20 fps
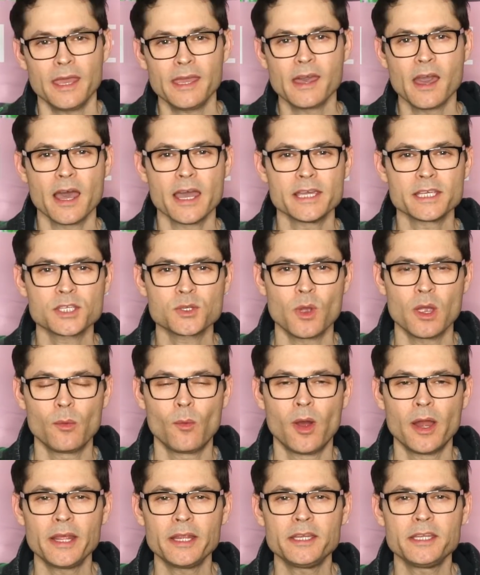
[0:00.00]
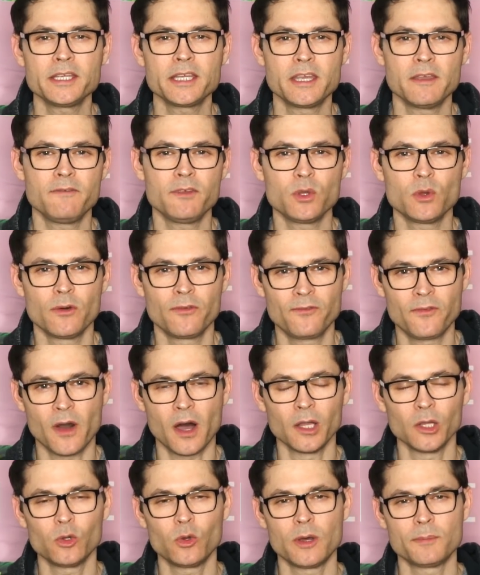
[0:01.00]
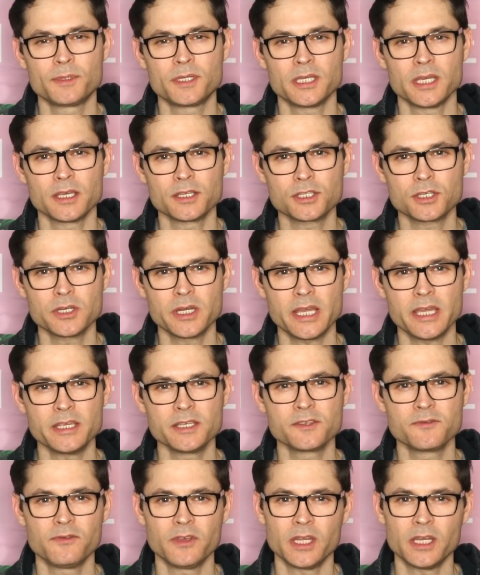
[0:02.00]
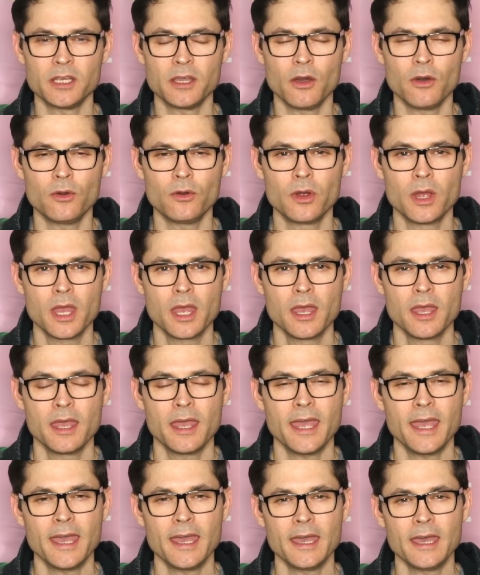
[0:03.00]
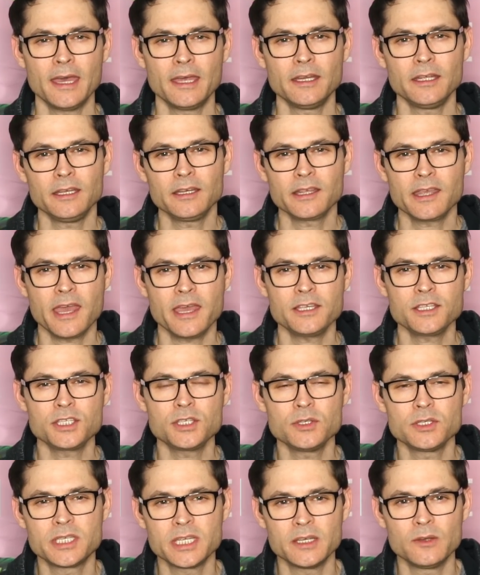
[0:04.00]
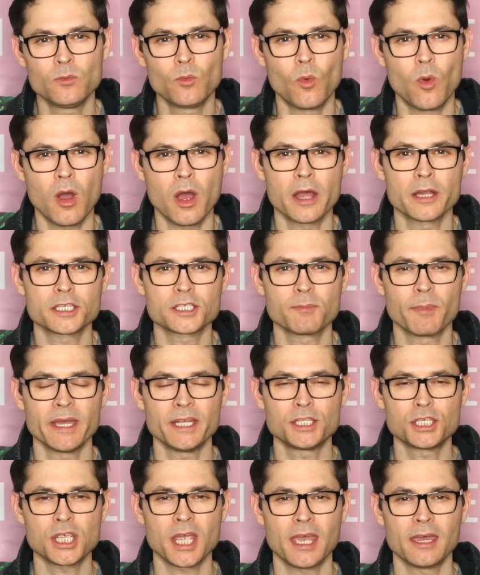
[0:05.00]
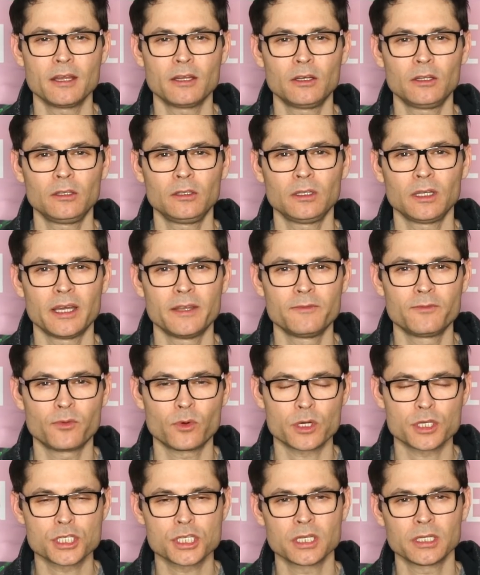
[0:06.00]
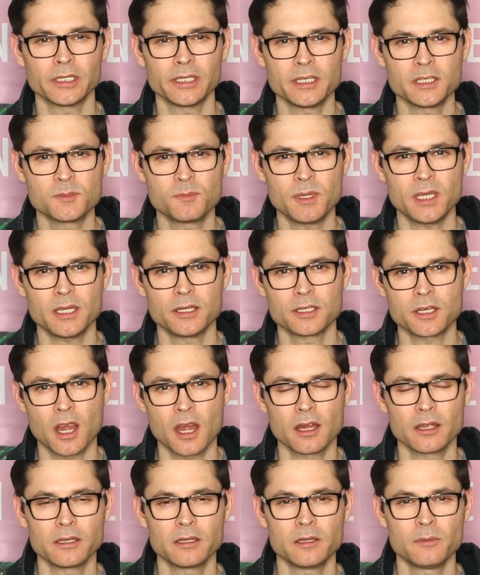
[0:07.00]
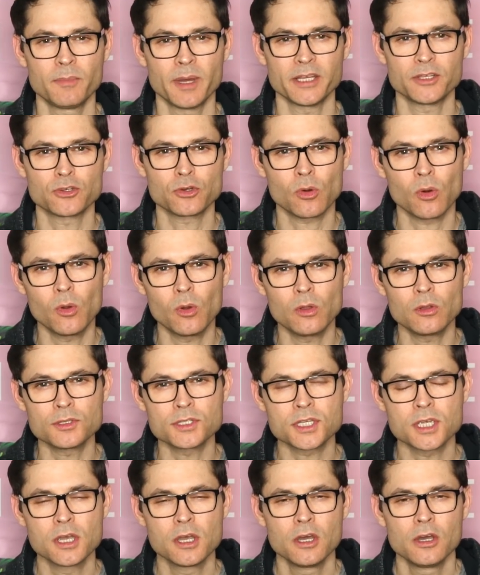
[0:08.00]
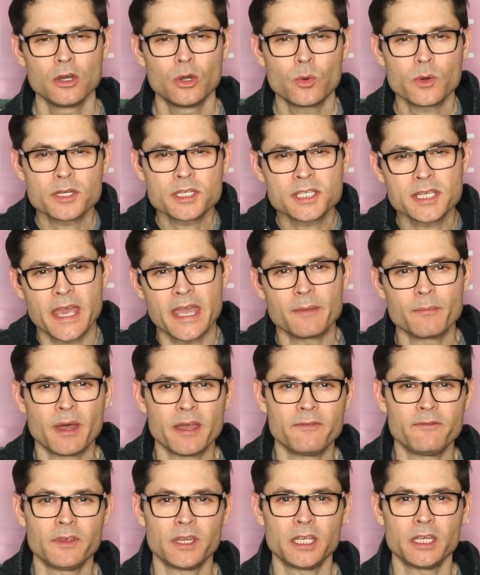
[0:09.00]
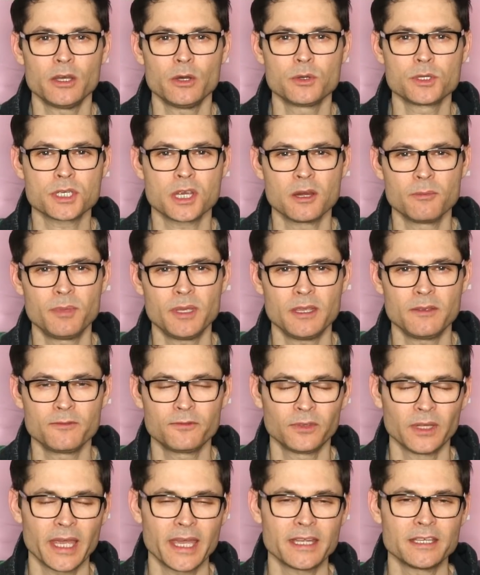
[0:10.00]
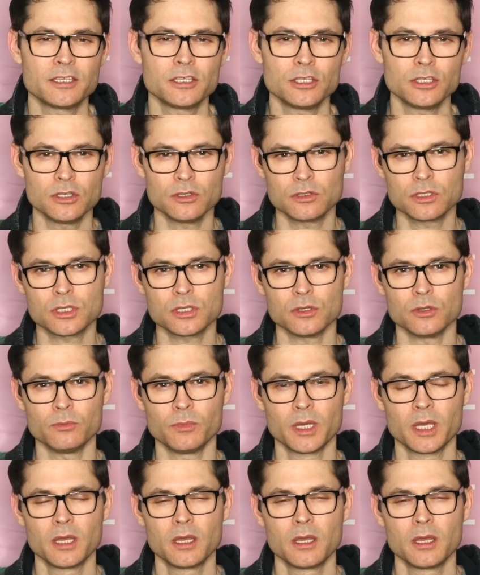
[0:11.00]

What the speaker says: Hey guys, so I wanted to give you a follow-up to yesterday's video, and in case you didn't watch, my channel unfortunately is being targeted by trolls who are saying my videos are being flagged to YouTube.